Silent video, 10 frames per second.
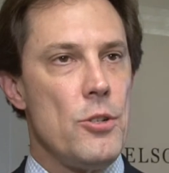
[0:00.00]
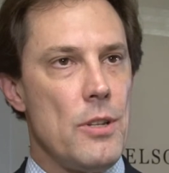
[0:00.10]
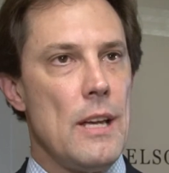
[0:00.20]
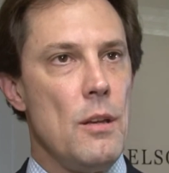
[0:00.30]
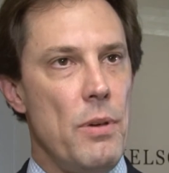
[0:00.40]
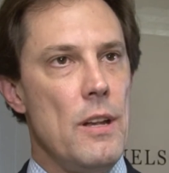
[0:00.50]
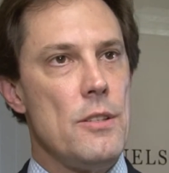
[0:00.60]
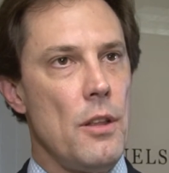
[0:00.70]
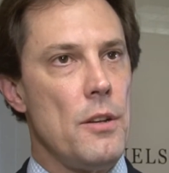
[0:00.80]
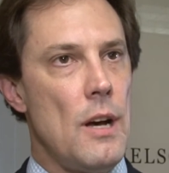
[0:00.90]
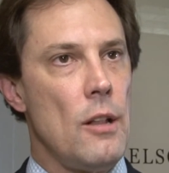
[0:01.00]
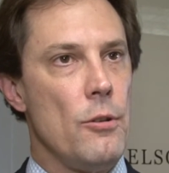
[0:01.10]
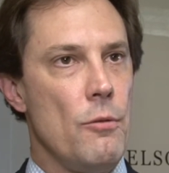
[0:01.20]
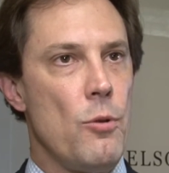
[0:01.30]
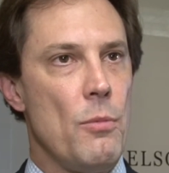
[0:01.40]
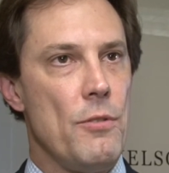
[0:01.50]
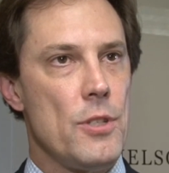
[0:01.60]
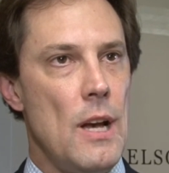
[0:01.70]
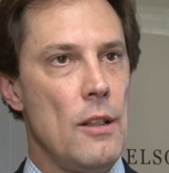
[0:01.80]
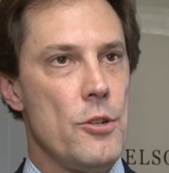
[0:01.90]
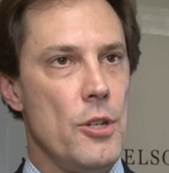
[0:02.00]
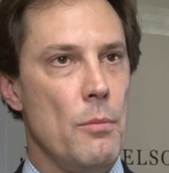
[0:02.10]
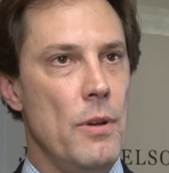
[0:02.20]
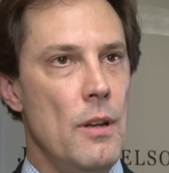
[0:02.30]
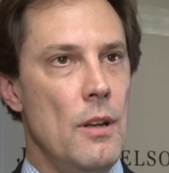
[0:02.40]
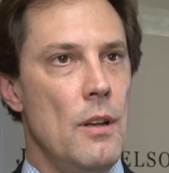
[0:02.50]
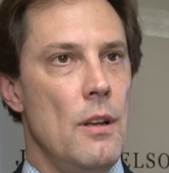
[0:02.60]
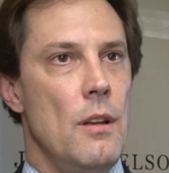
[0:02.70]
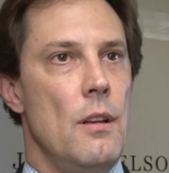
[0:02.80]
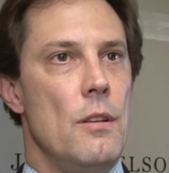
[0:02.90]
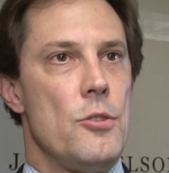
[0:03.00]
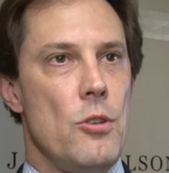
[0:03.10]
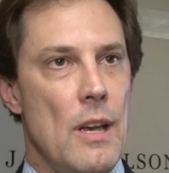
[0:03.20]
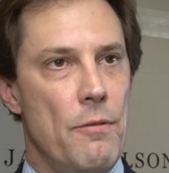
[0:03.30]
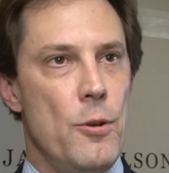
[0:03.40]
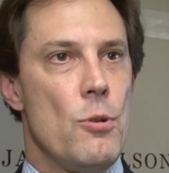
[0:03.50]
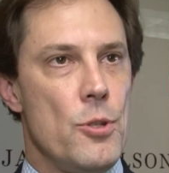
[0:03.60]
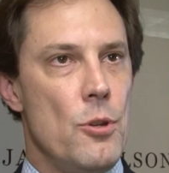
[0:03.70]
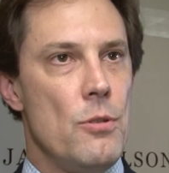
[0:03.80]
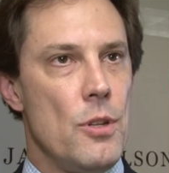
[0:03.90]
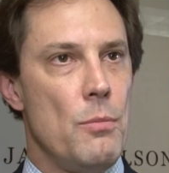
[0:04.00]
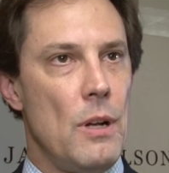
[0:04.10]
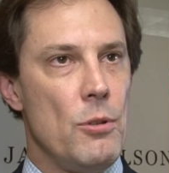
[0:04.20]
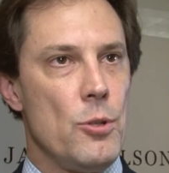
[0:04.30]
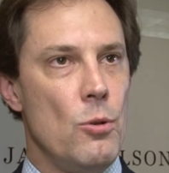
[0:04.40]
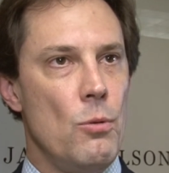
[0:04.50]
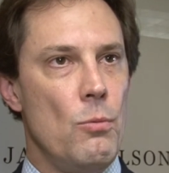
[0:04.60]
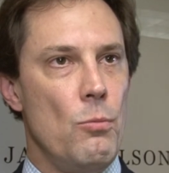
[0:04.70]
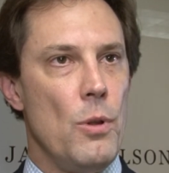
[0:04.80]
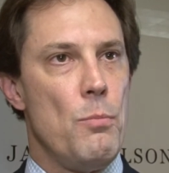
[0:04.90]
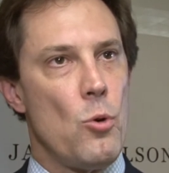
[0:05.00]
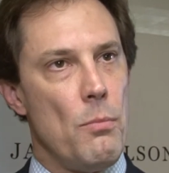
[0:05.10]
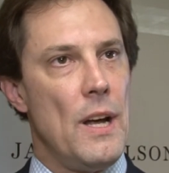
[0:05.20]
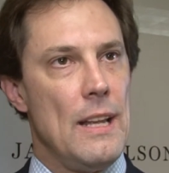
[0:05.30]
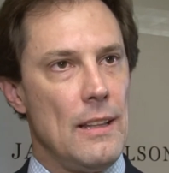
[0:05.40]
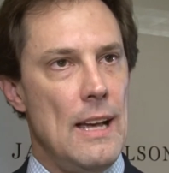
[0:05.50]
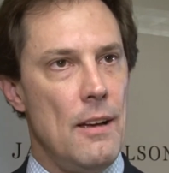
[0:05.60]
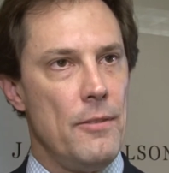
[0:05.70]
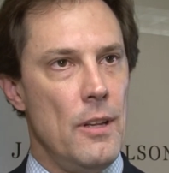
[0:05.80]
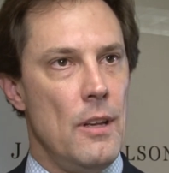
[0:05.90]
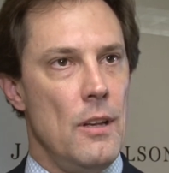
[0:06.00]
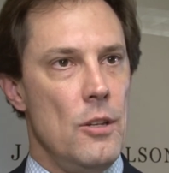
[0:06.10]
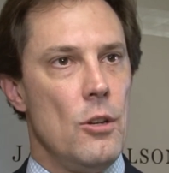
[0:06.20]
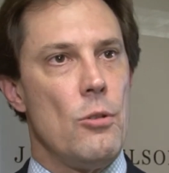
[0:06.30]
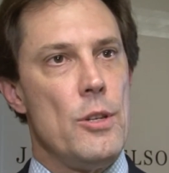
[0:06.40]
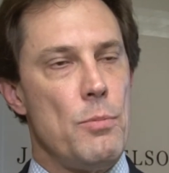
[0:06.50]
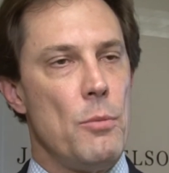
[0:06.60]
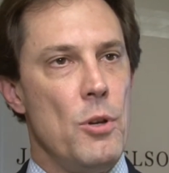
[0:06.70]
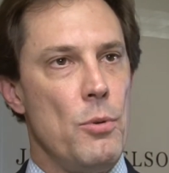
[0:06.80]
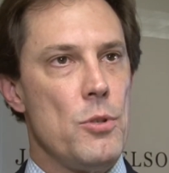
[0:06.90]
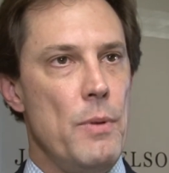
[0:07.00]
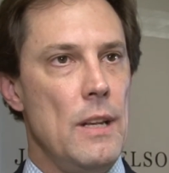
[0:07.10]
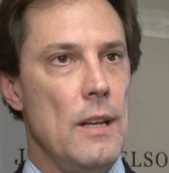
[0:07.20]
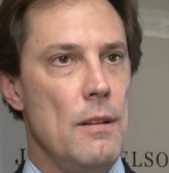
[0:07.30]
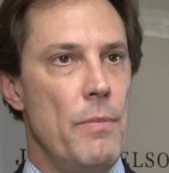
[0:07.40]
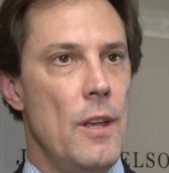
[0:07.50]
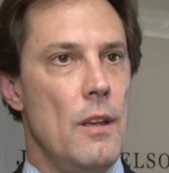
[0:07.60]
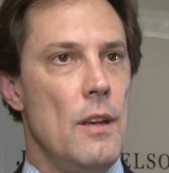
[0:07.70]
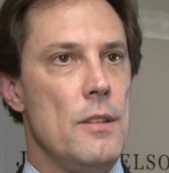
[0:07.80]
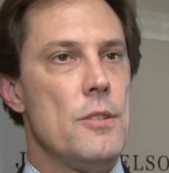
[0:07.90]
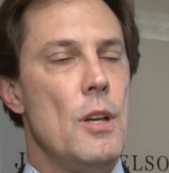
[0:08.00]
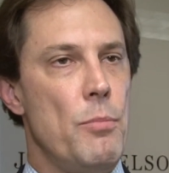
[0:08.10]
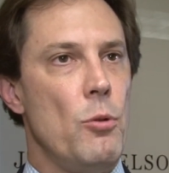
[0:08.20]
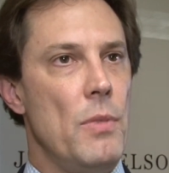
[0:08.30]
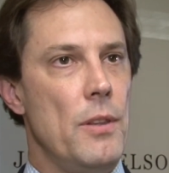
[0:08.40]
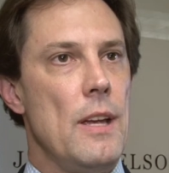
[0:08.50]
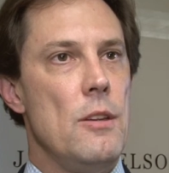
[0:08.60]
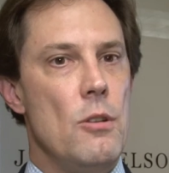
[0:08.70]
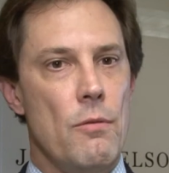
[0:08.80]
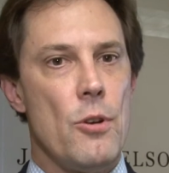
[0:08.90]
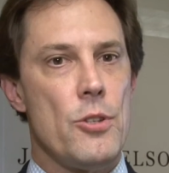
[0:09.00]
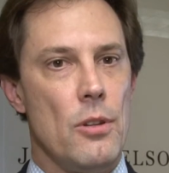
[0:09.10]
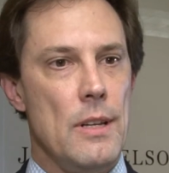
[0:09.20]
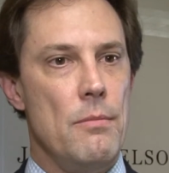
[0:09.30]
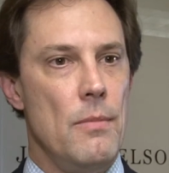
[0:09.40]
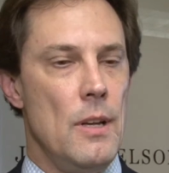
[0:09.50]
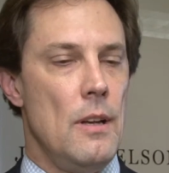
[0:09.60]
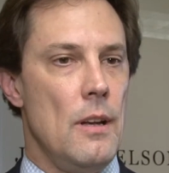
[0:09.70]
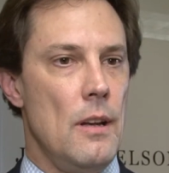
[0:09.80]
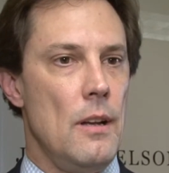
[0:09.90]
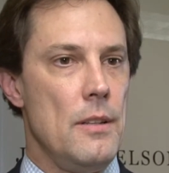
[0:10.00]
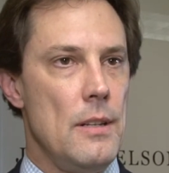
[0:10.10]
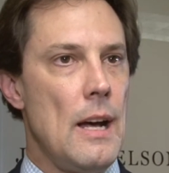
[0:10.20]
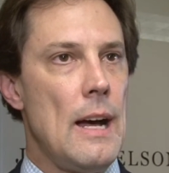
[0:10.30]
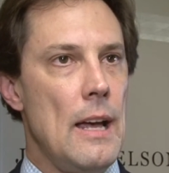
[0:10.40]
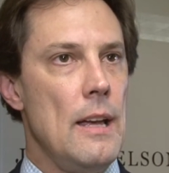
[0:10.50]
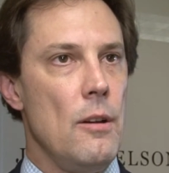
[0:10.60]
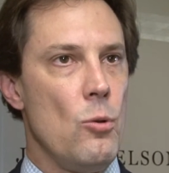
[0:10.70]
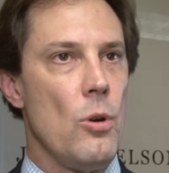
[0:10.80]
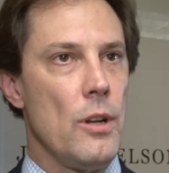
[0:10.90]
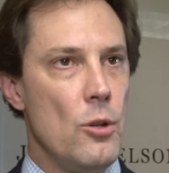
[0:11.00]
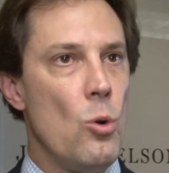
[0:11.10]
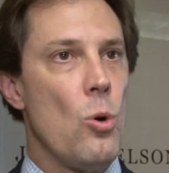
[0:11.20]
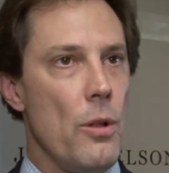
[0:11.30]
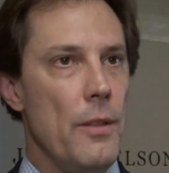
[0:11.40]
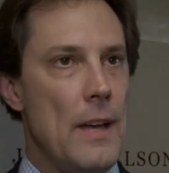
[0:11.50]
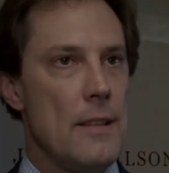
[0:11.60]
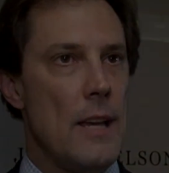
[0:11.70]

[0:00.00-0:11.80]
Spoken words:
are taking pennies on the dollar in the form of a scholarship, so you have fewer students in the public school. With more money left, you increase per pupil spending. It's simple, but they universally deny or ignore that that's